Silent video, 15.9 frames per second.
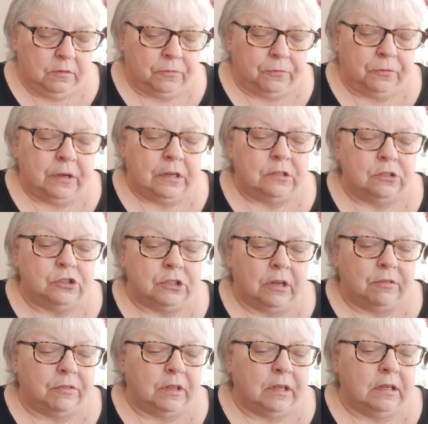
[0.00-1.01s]
French, I
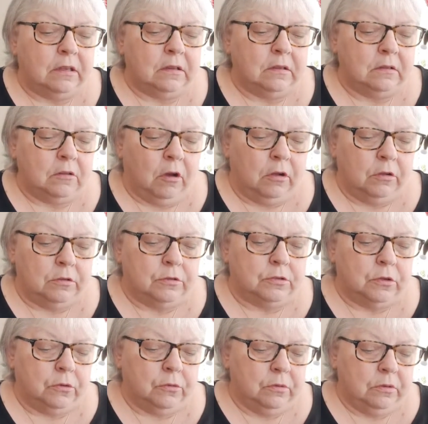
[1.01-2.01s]
think,
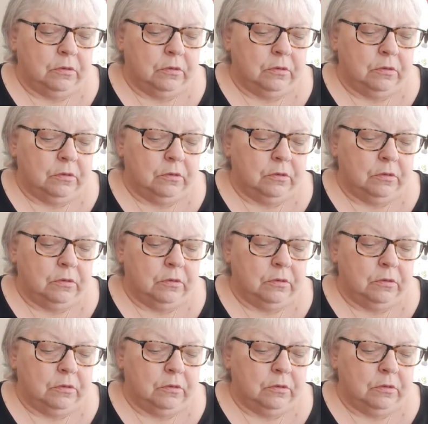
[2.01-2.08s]
also.